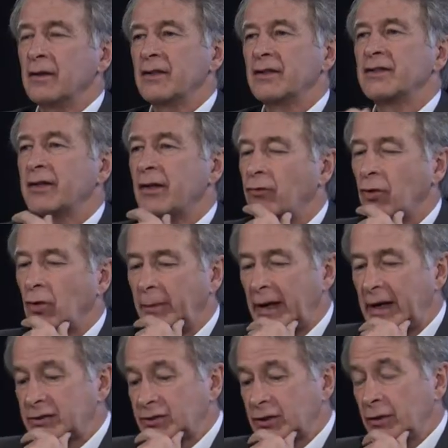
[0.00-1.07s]
Several
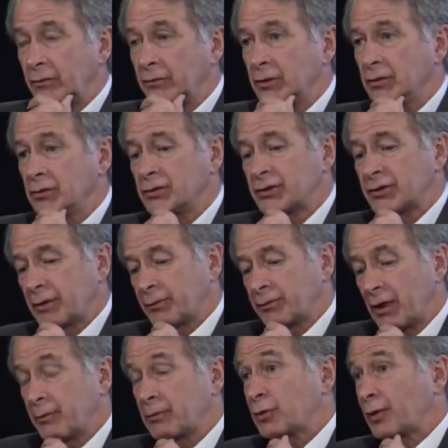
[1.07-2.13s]
past interviews,
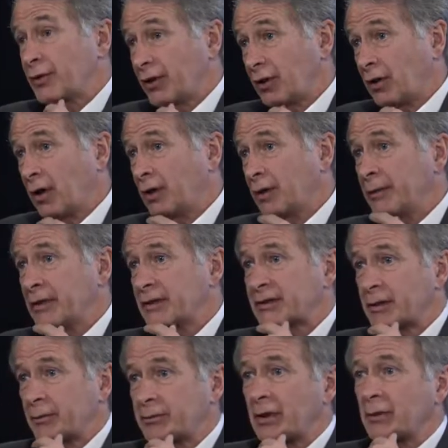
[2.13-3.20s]
sometimes with economists,
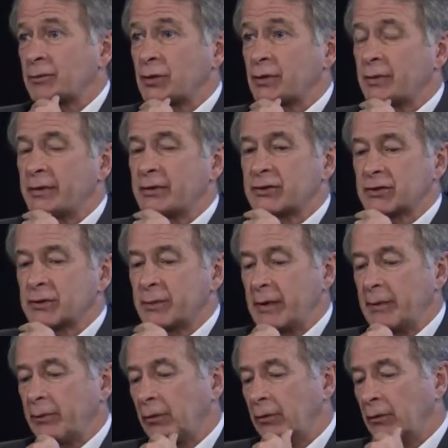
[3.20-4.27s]
sometimes with business
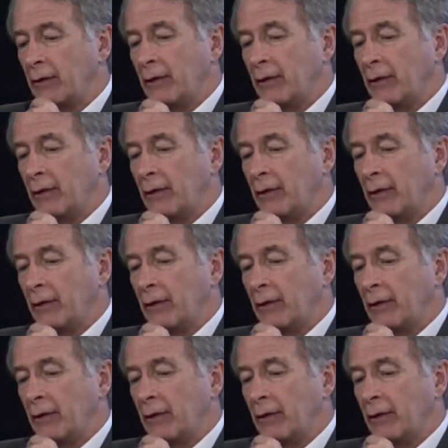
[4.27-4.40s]
people,